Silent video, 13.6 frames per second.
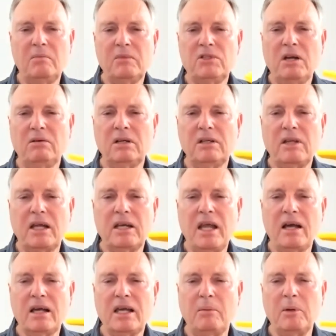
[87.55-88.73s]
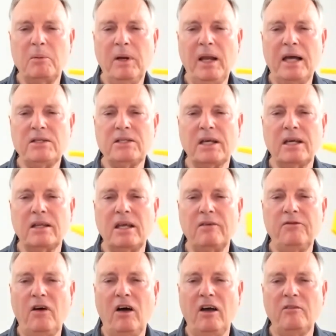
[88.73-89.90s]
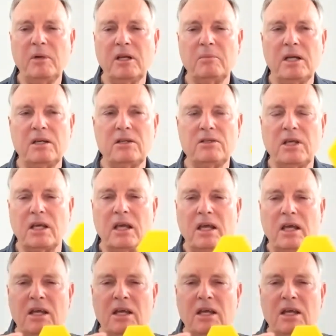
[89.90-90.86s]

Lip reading: generally they now come in plastic and they're 5 millimeters thick.